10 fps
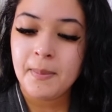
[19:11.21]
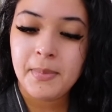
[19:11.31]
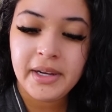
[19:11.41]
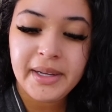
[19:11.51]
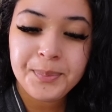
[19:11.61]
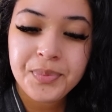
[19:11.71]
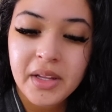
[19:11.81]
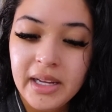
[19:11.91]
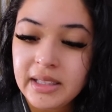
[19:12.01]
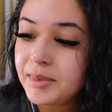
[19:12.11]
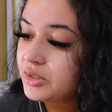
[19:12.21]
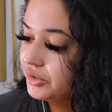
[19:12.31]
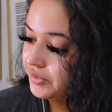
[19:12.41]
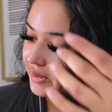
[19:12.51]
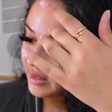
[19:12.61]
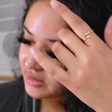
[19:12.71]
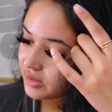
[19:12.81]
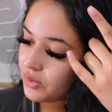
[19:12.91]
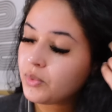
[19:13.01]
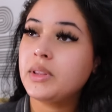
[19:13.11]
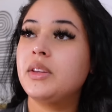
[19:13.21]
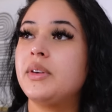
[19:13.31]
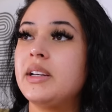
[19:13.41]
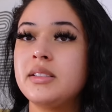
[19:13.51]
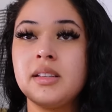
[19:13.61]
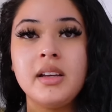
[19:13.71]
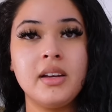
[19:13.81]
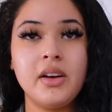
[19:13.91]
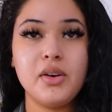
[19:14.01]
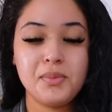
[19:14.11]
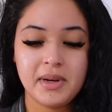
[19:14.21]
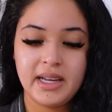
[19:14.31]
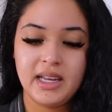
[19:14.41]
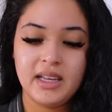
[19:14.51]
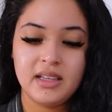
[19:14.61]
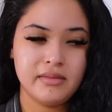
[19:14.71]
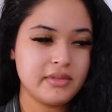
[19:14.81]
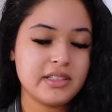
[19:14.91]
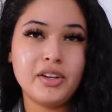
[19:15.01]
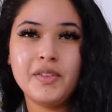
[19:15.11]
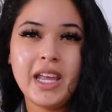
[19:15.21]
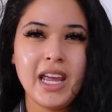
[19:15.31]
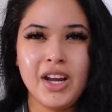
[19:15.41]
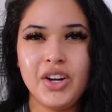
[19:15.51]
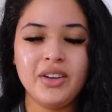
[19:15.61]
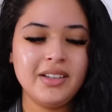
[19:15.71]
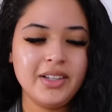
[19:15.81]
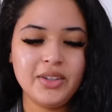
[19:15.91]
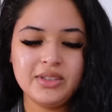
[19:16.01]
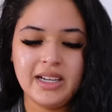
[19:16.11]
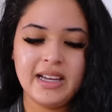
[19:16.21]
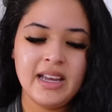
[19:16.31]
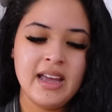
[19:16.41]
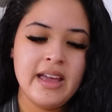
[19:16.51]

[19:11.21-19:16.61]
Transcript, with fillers: But yeah, let me just finish with the rest of my self-care, you know, day.